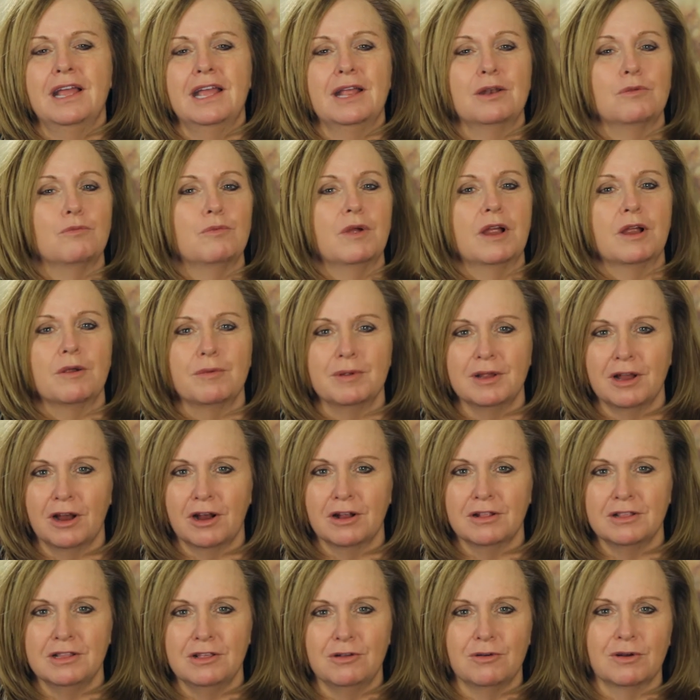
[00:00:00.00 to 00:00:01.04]
and where we are
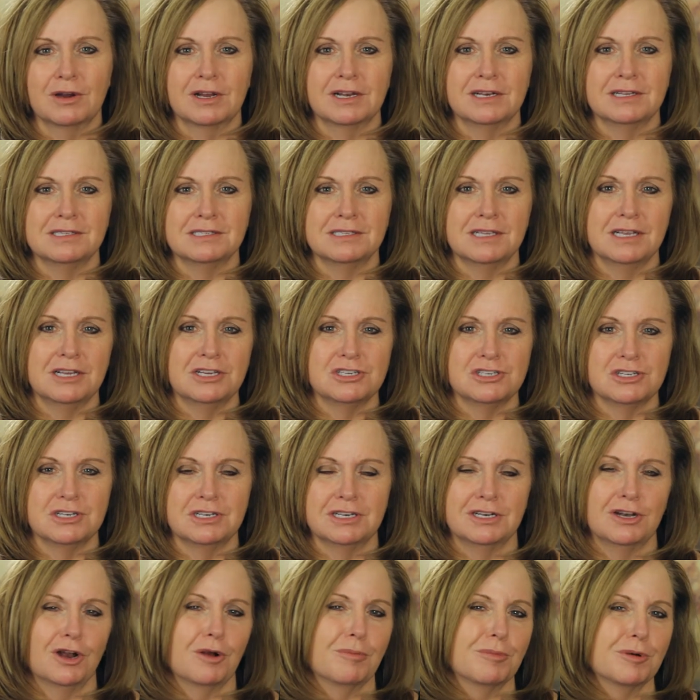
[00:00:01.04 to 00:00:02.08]
in the organization
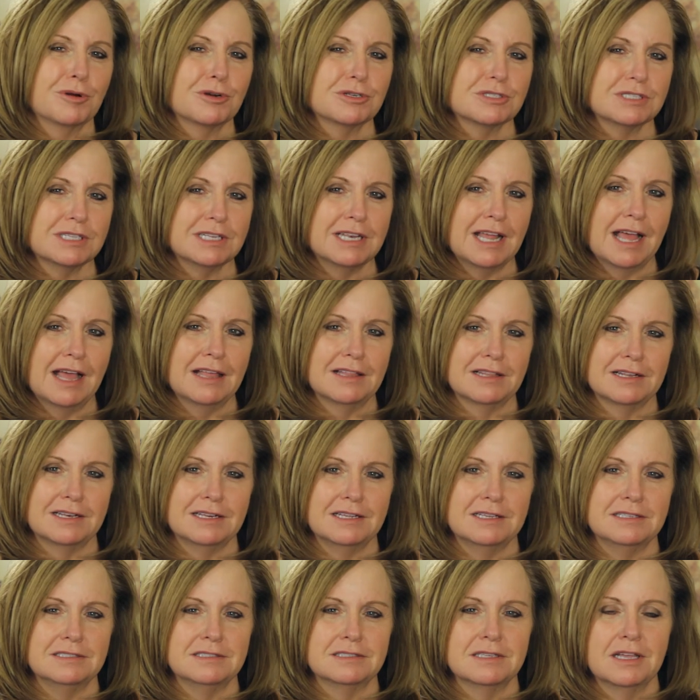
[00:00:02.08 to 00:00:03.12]
and our
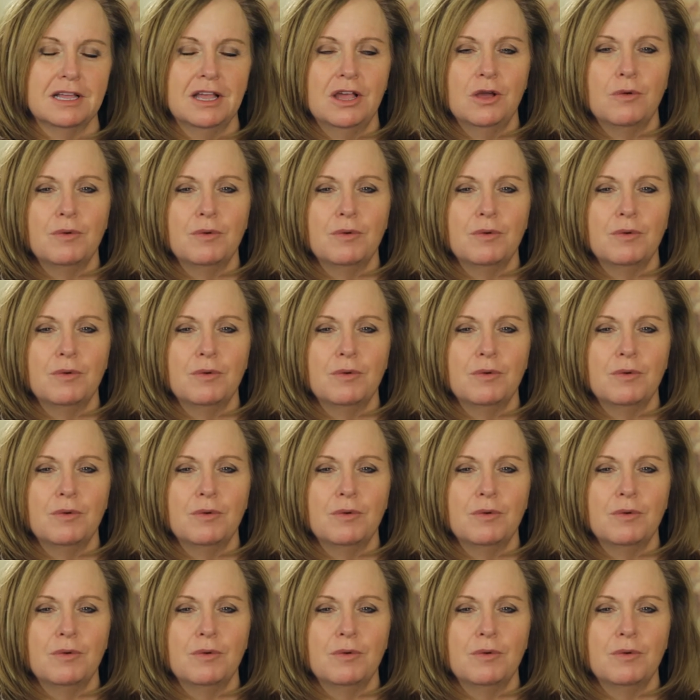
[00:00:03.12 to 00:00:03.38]
personalities,